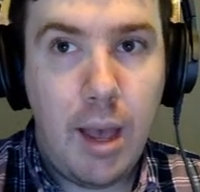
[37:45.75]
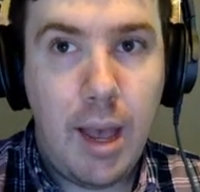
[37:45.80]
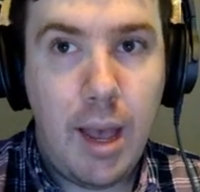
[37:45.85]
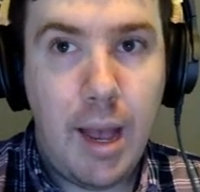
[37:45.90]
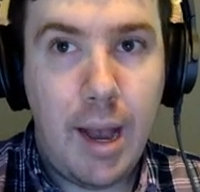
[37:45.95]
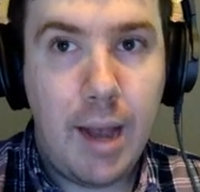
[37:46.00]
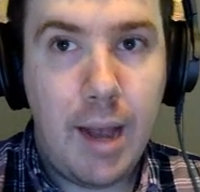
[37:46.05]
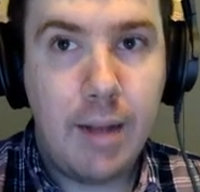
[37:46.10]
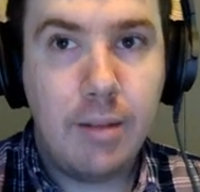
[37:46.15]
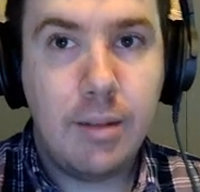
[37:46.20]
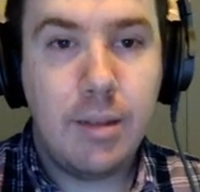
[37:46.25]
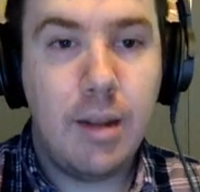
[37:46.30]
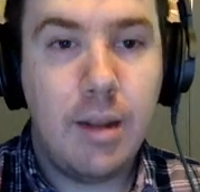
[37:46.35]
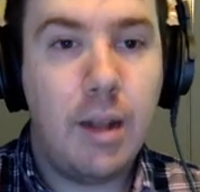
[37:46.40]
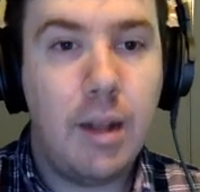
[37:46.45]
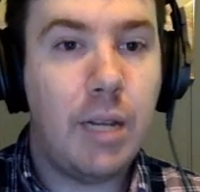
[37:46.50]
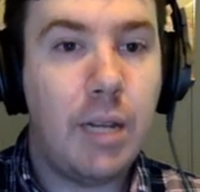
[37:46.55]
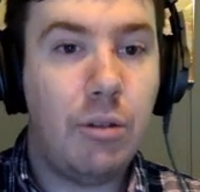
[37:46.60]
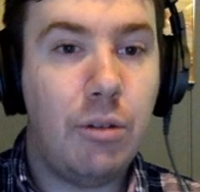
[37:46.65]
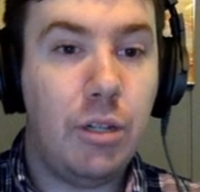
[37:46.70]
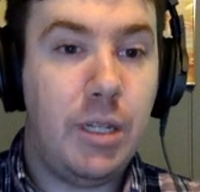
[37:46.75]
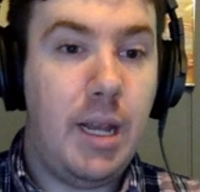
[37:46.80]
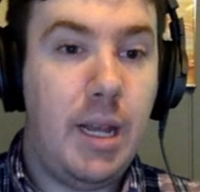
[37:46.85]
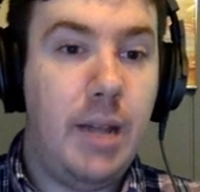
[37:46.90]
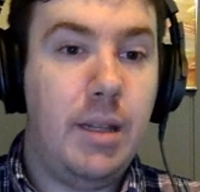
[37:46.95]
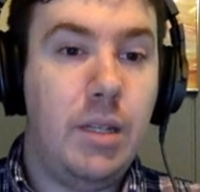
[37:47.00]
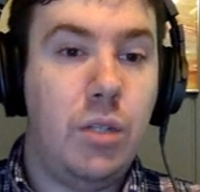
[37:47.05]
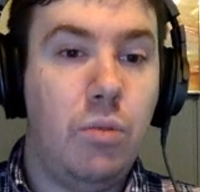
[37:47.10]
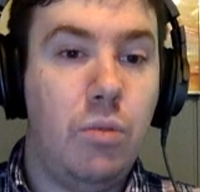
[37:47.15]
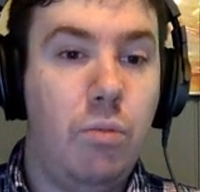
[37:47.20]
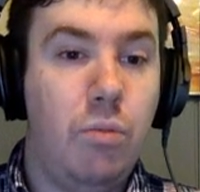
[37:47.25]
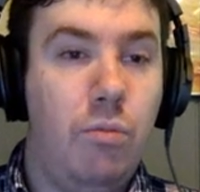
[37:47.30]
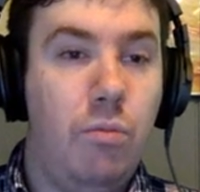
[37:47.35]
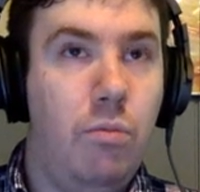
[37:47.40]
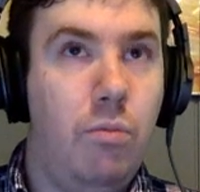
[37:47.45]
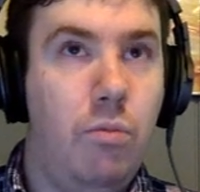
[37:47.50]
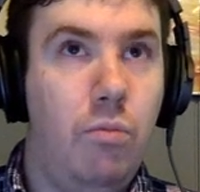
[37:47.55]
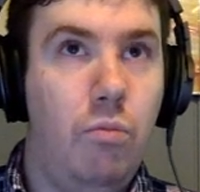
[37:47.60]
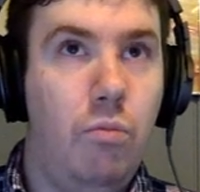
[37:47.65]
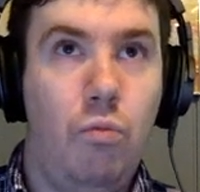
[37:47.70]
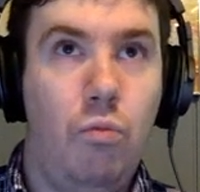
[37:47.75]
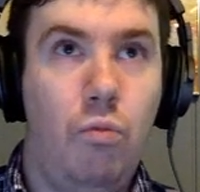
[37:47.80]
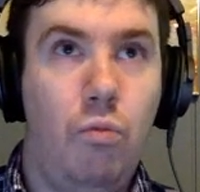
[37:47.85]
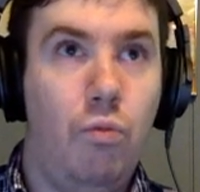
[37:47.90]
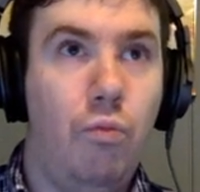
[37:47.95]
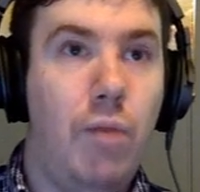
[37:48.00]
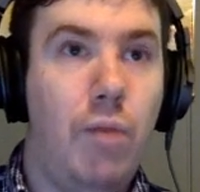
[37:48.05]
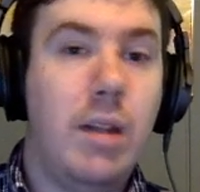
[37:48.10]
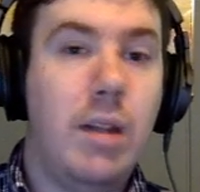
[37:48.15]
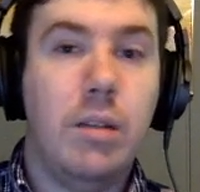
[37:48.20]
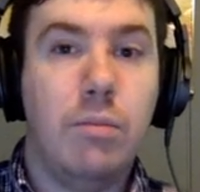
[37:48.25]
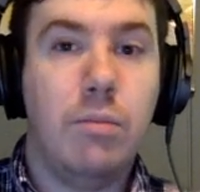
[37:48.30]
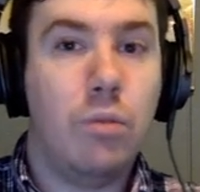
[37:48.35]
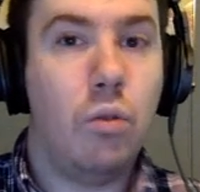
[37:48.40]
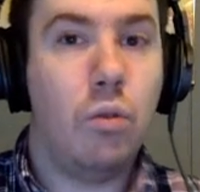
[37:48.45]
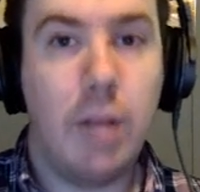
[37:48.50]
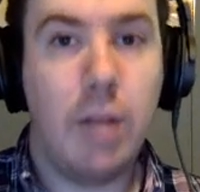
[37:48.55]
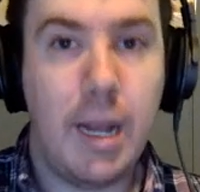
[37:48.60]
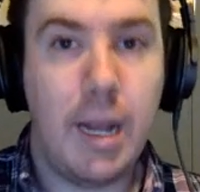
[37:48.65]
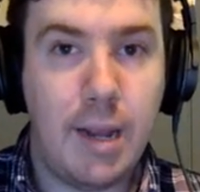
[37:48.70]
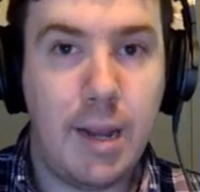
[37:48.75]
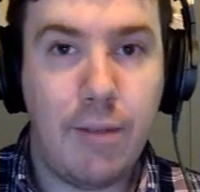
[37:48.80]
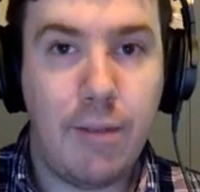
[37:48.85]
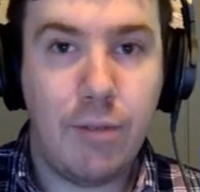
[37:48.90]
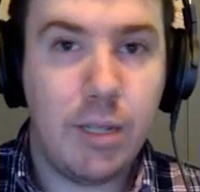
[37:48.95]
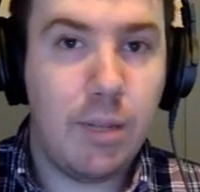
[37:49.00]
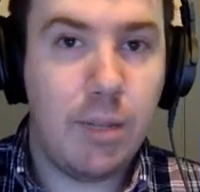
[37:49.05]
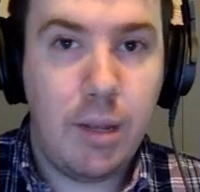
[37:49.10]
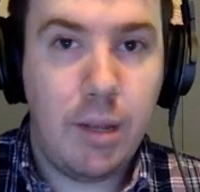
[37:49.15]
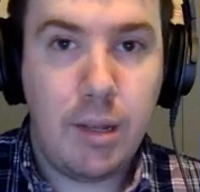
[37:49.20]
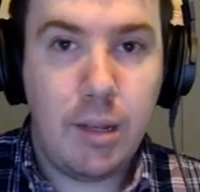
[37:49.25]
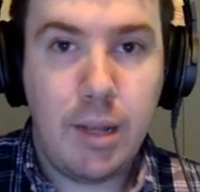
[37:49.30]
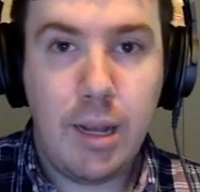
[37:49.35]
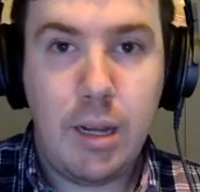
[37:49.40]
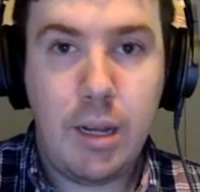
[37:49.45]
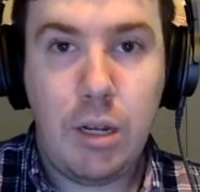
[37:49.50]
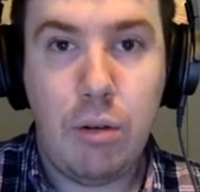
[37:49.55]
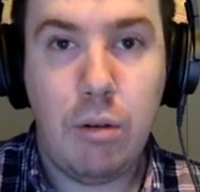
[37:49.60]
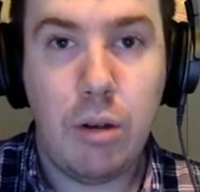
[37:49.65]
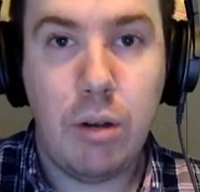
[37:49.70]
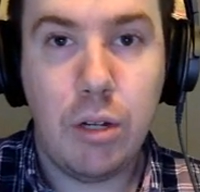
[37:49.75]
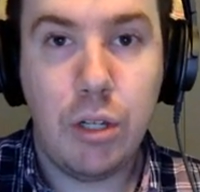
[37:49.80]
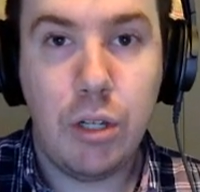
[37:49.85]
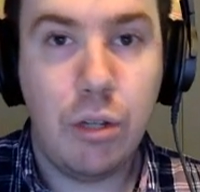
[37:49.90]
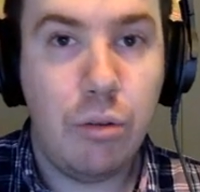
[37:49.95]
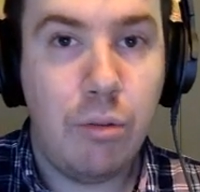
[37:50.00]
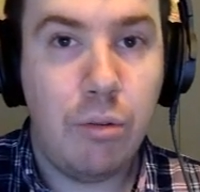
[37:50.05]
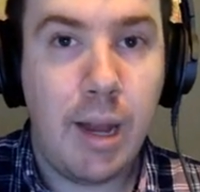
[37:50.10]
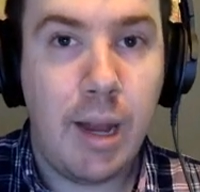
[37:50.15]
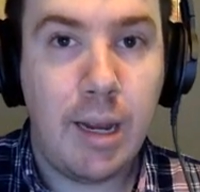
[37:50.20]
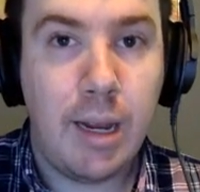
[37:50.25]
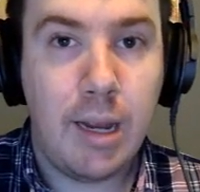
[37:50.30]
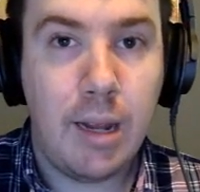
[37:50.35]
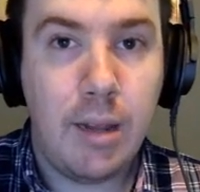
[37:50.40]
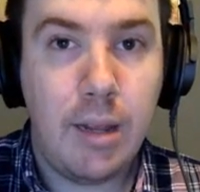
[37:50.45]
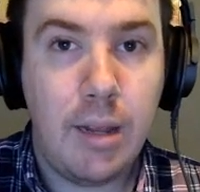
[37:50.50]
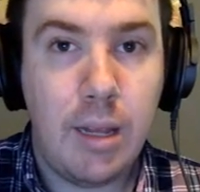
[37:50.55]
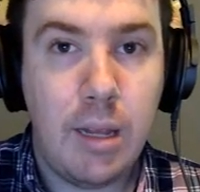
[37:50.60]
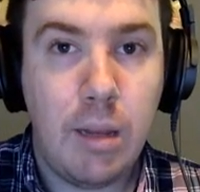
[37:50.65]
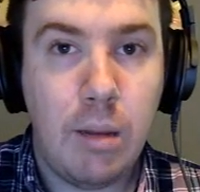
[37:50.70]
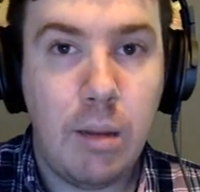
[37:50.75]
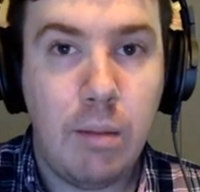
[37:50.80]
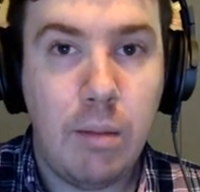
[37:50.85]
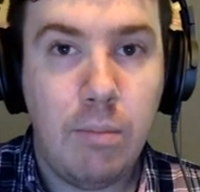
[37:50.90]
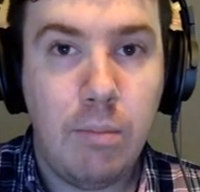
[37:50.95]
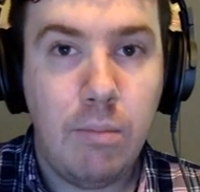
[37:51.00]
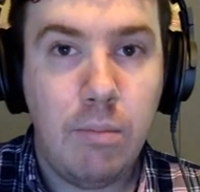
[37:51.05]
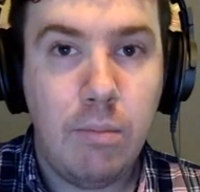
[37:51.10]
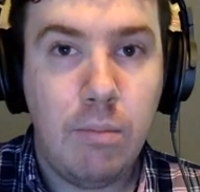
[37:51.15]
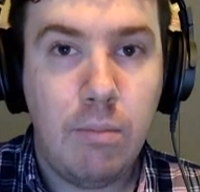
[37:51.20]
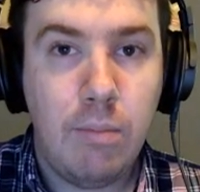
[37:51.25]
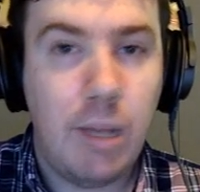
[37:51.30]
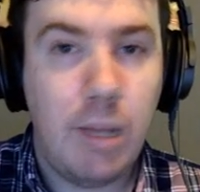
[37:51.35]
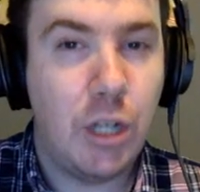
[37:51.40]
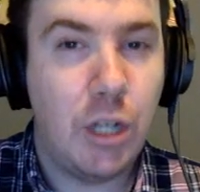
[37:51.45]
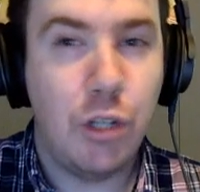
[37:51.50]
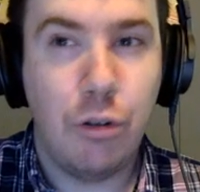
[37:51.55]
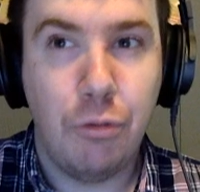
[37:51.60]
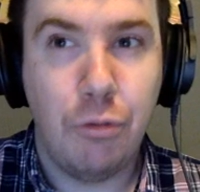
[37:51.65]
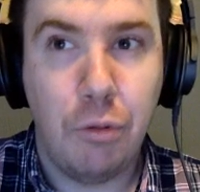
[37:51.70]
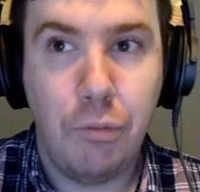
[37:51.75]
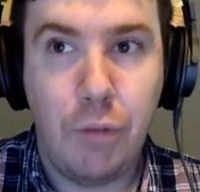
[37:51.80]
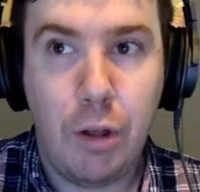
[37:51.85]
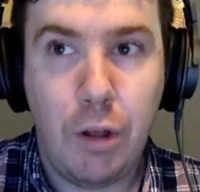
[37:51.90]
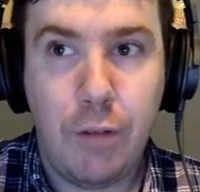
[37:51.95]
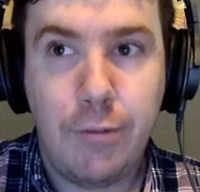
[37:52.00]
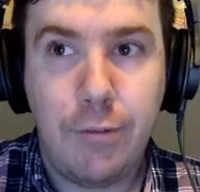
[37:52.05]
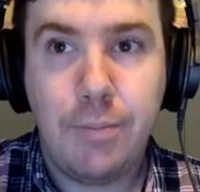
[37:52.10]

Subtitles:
and not like you just had this random cool idea for something that you could do and get the page turner involved.